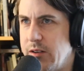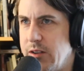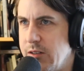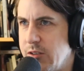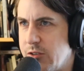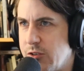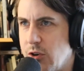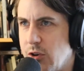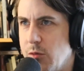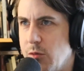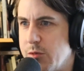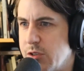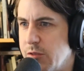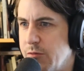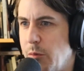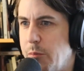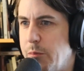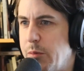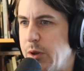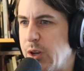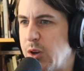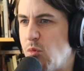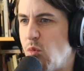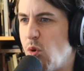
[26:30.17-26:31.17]
in terms of a
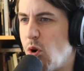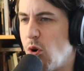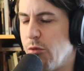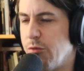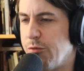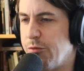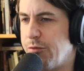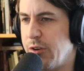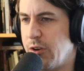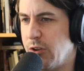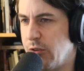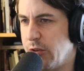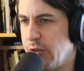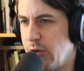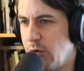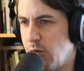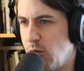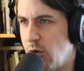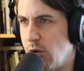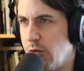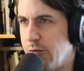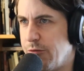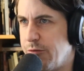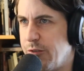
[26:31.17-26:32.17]
big wolf and a little
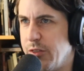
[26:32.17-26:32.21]
wolf,